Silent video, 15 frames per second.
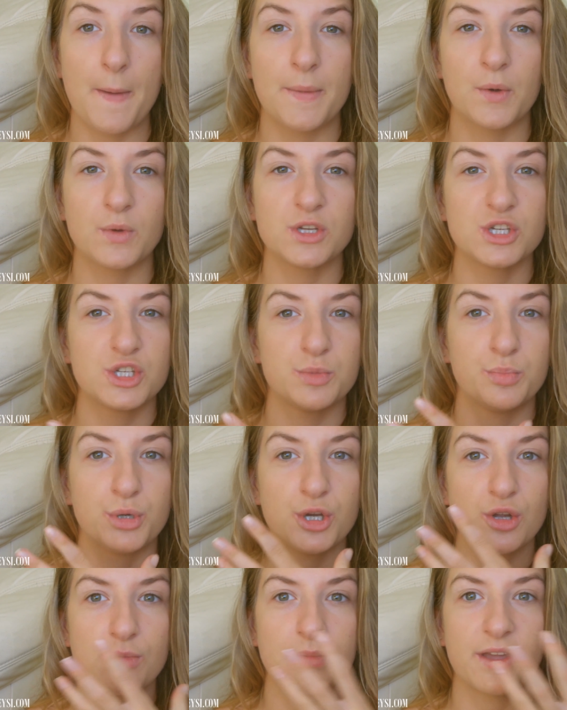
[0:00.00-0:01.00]
But when she put
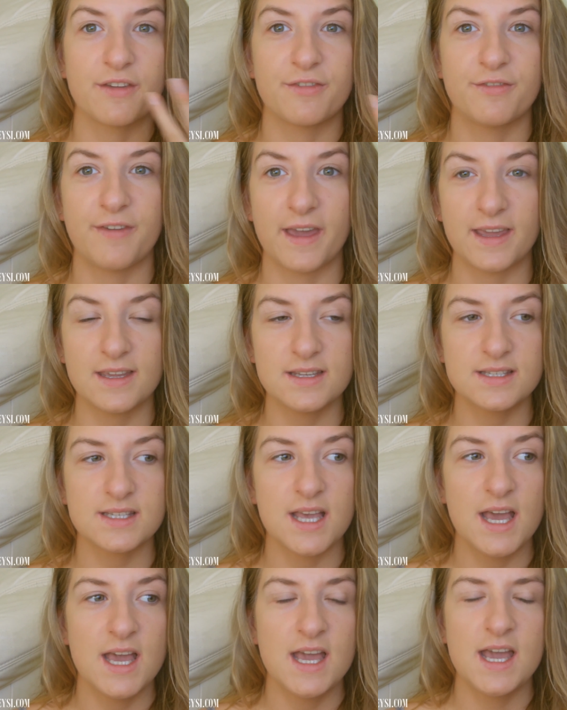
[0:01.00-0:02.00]
it on my face,
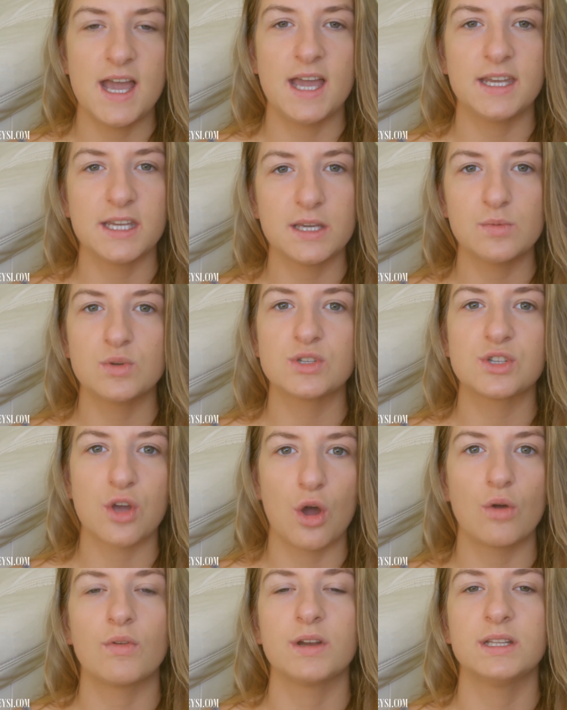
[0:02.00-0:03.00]
and it was
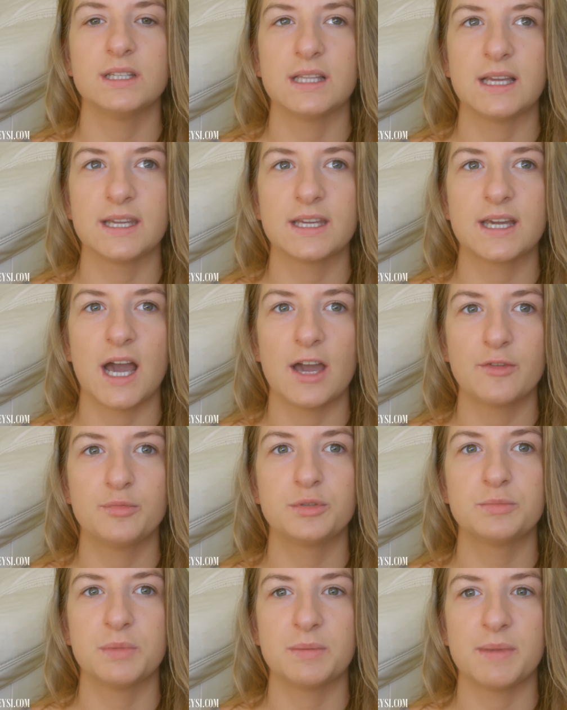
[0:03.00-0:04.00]
already like, I've
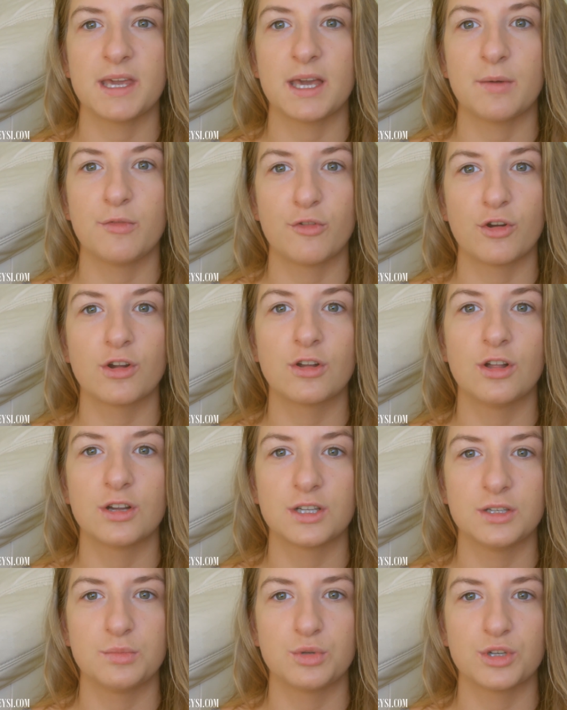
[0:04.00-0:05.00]
put my makeup 4 o'clock
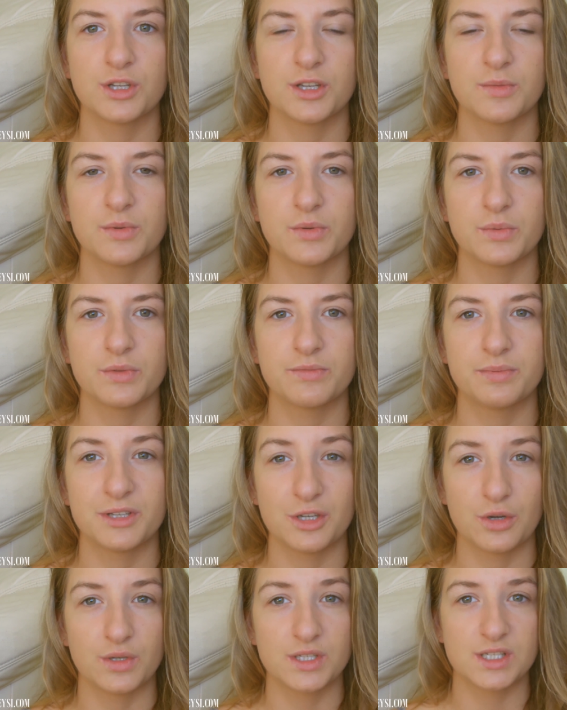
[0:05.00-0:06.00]
in the morning when we've
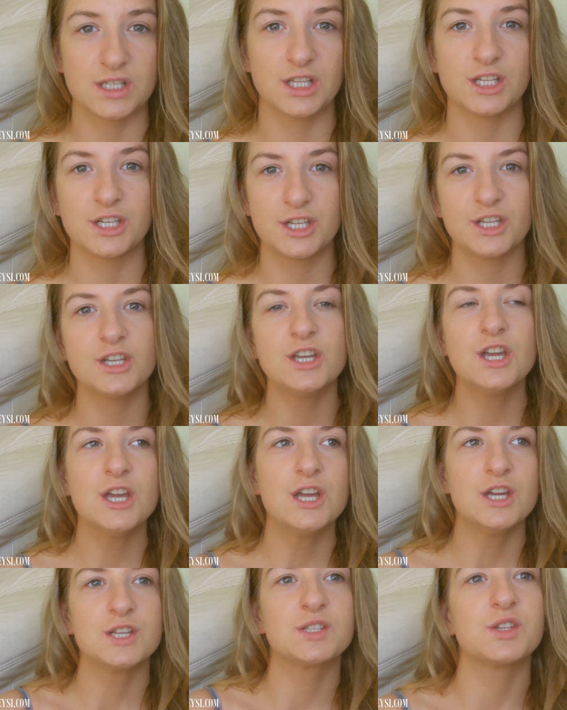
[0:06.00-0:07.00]
been going to London,
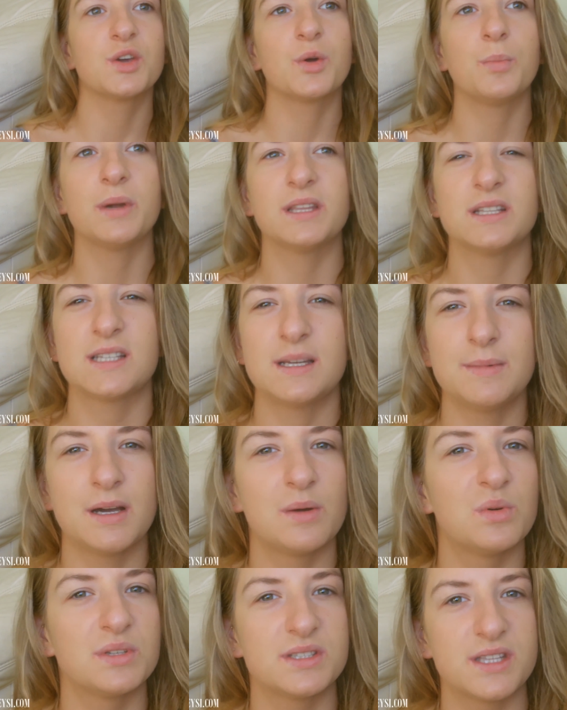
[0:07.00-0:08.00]
so by the time
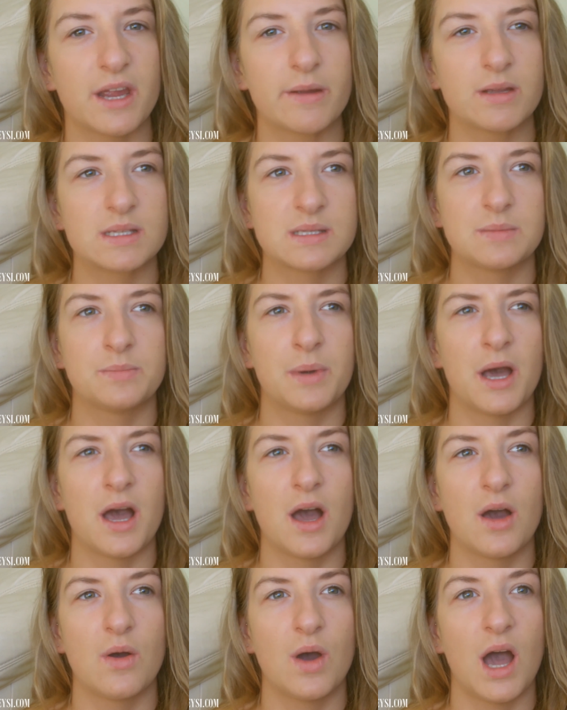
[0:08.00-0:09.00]
I was there, it's
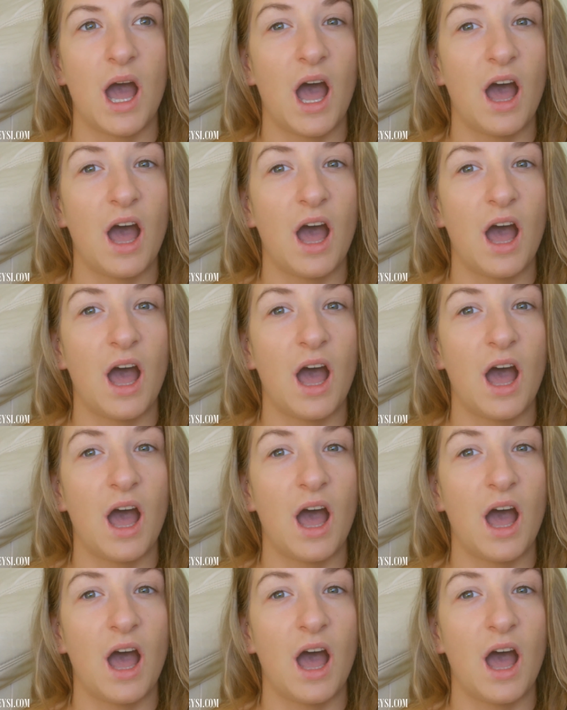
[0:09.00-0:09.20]
about